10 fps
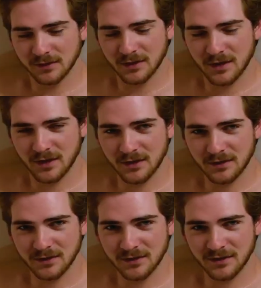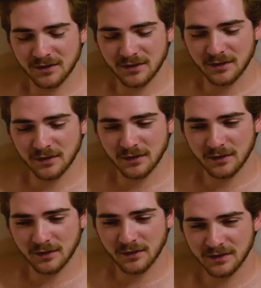Okay, it's
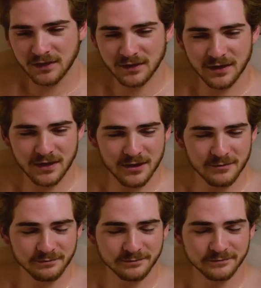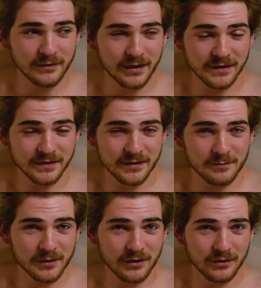6 a.m. I didn't sleep
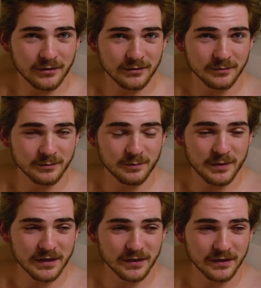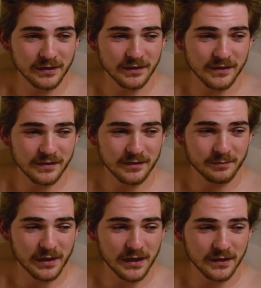at all because the
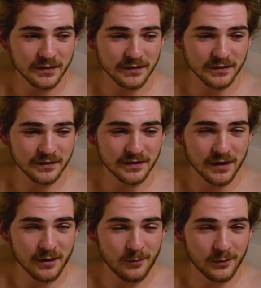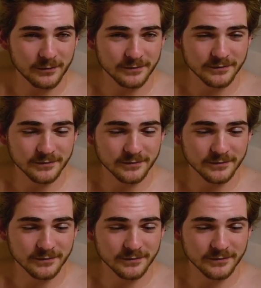pain is just terrible.